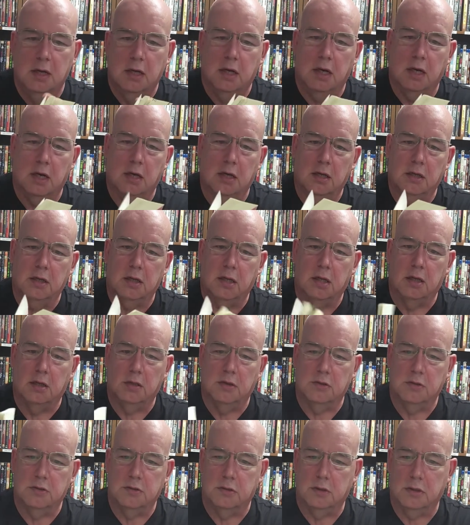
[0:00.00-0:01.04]

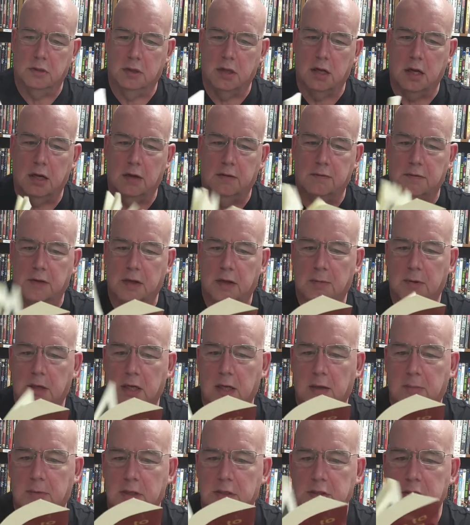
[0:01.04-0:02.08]
There's a lot of
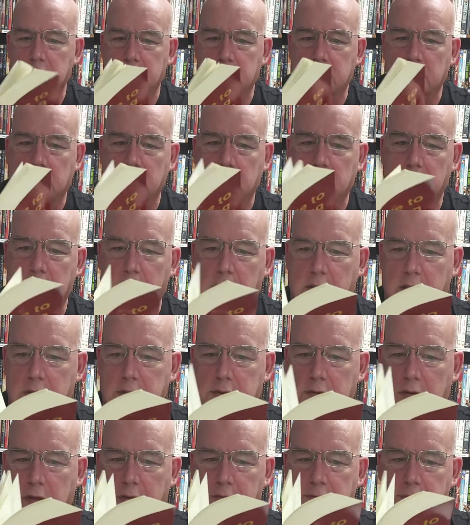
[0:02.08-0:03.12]
images in it. It
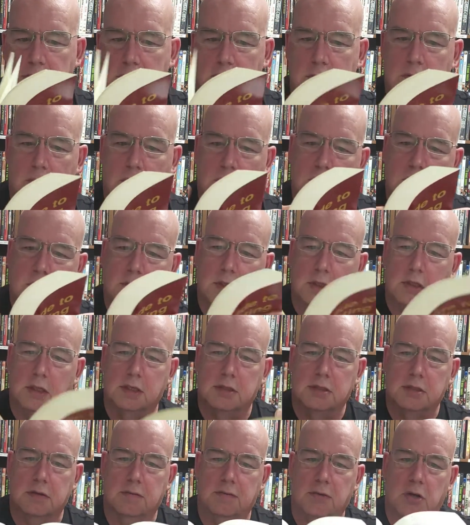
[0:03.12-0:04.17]
also gives you the
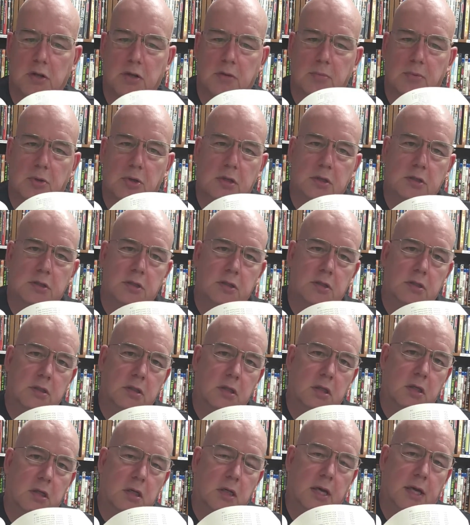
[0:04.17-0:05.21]
list of all the books
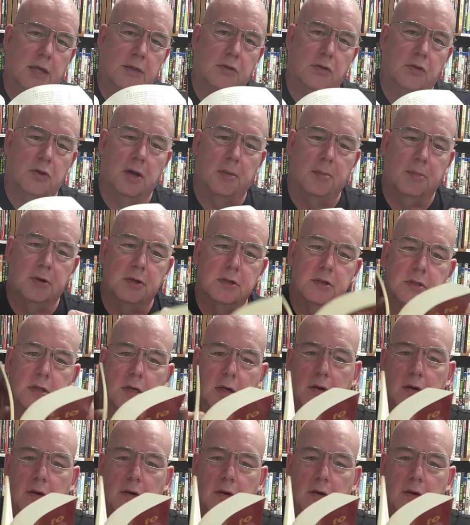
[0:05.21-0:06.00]
and their numbers.